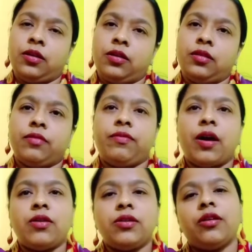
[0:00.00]
The
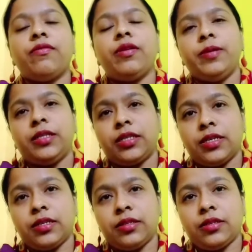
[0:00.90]
flowers of
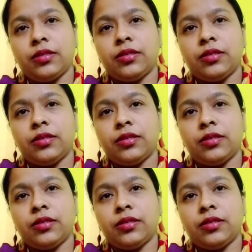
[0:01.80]
hibiscus,